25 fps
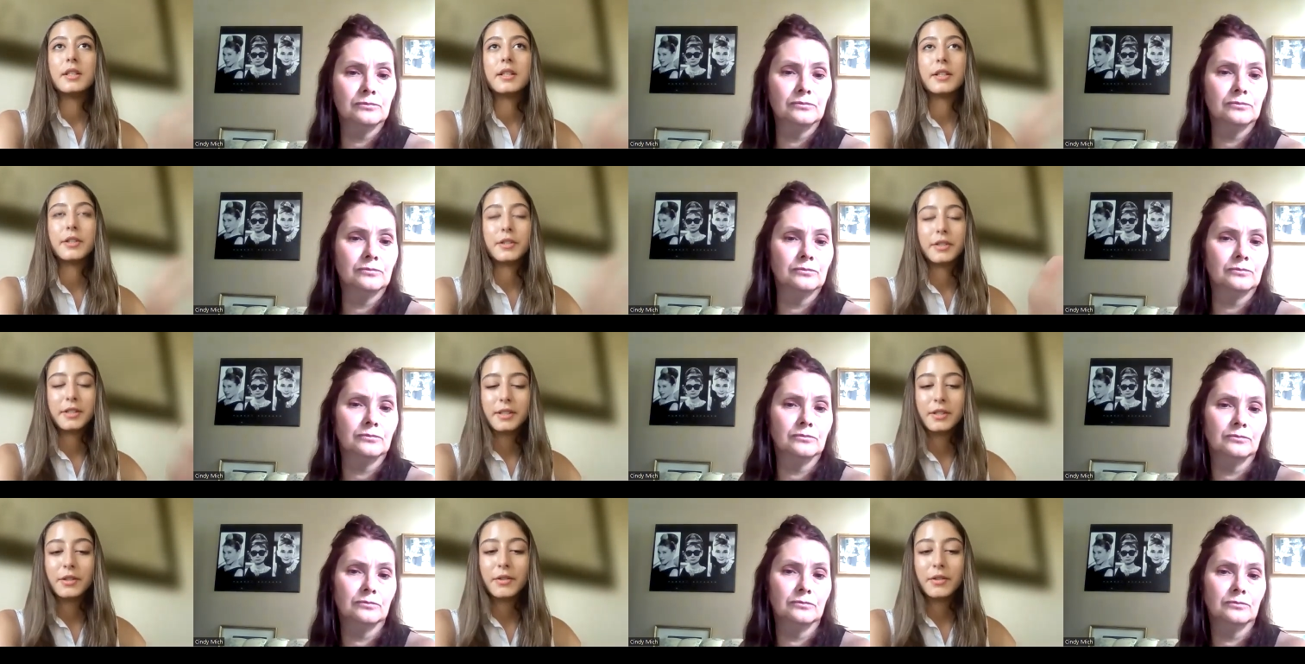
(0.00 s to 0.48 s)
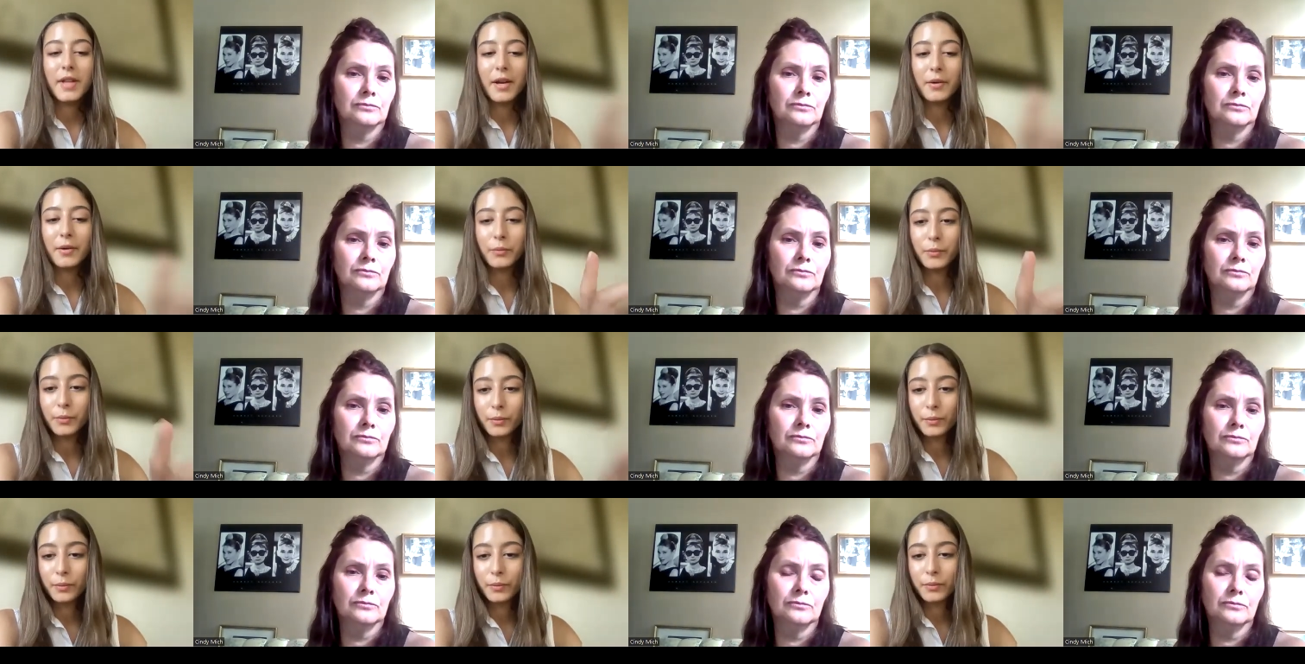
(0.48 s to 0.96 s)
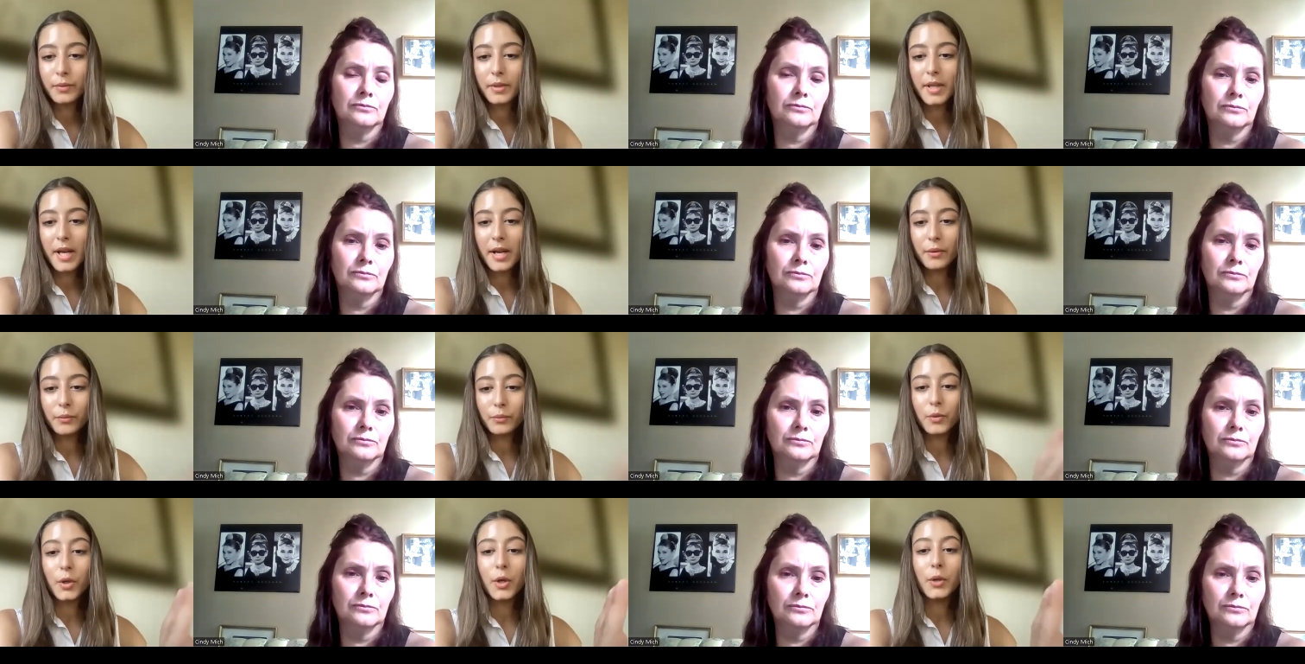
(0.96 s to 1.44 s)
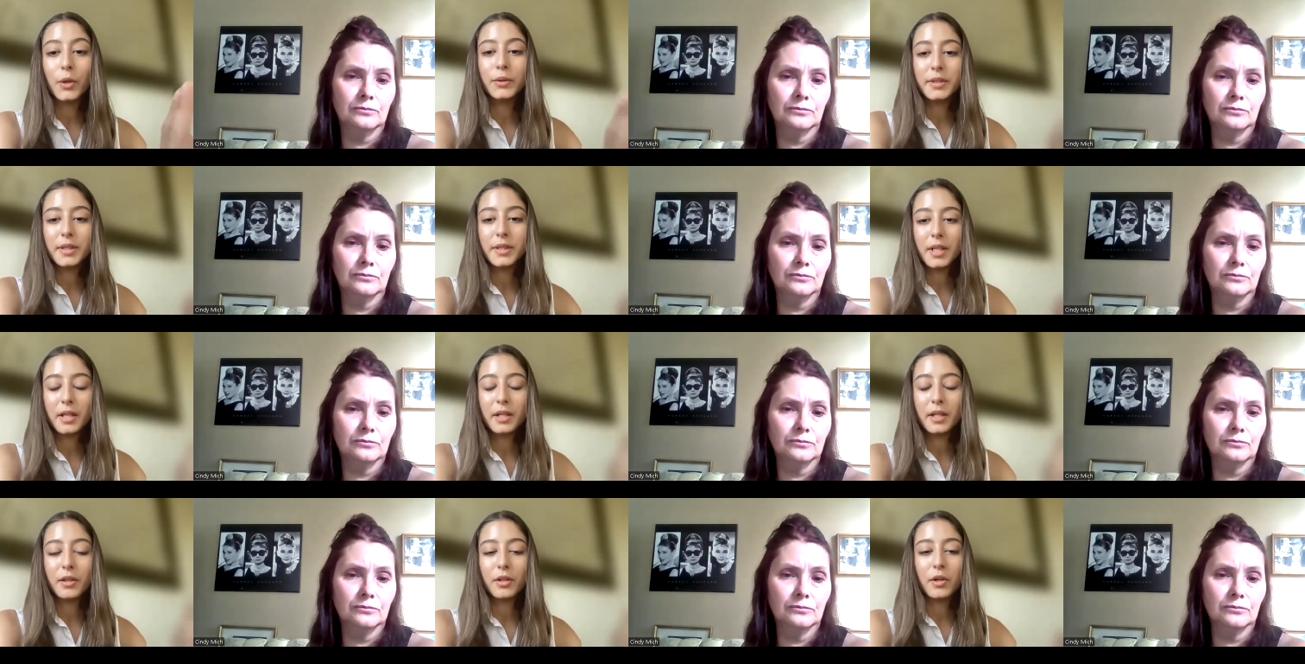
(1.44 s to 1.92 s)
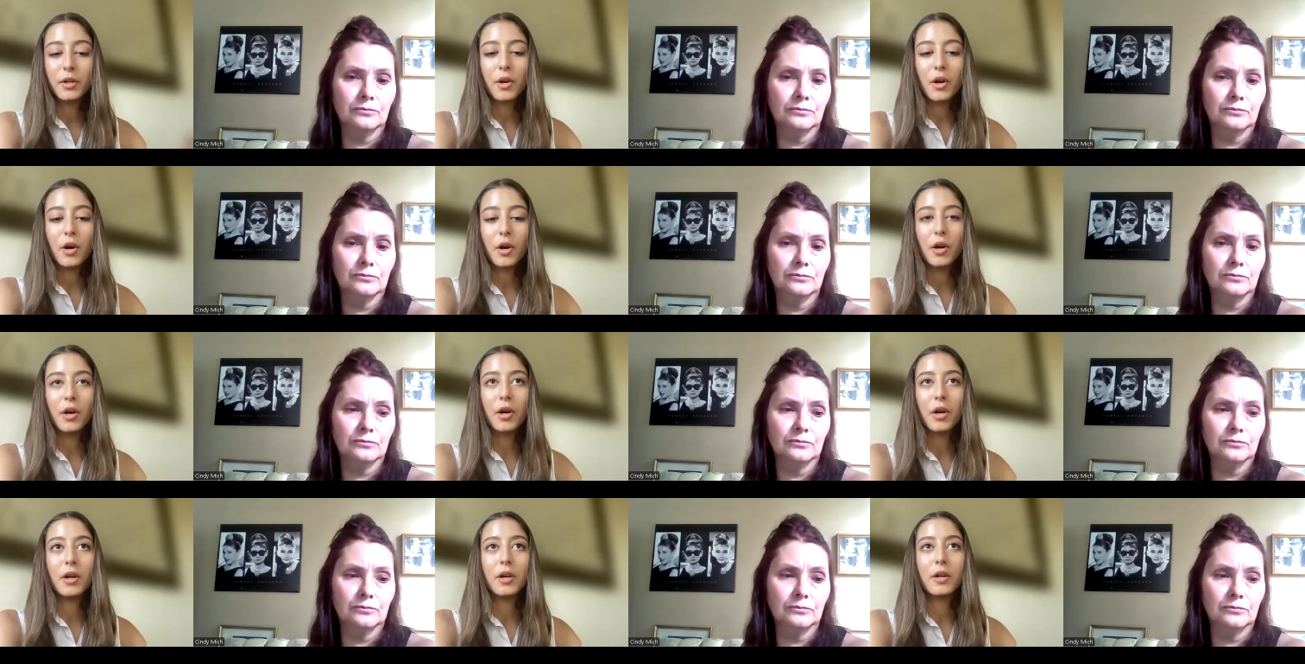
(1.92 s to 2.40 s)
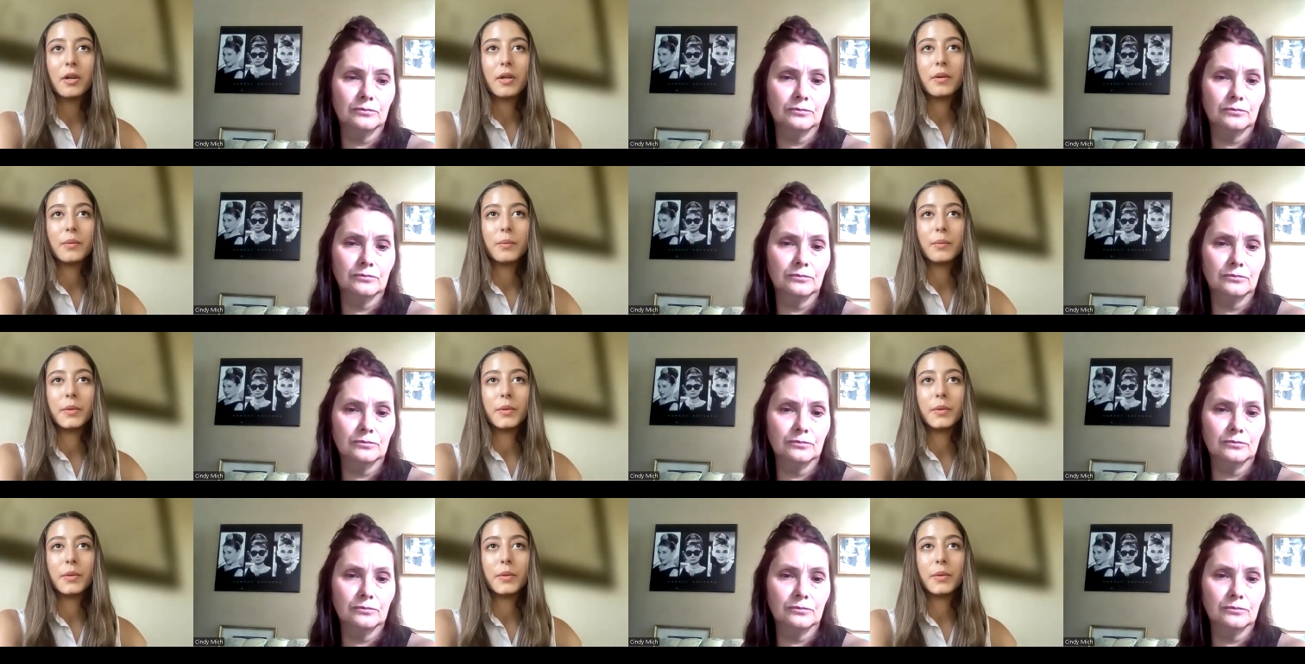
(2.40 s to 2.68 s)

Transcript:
Speaker 1: there's still that that road scene in the car